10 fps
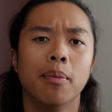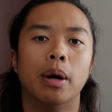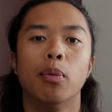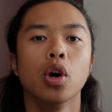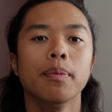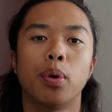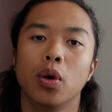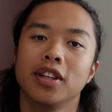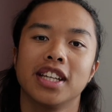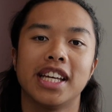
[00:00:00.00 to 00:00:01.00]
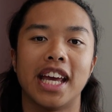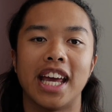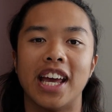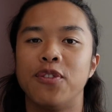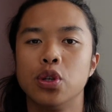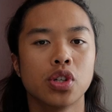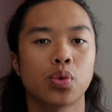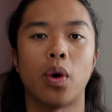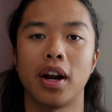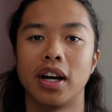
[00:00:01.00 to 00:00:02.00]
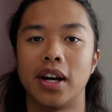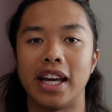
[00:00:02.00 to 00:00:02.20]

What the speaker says: But more importantly, if you just want to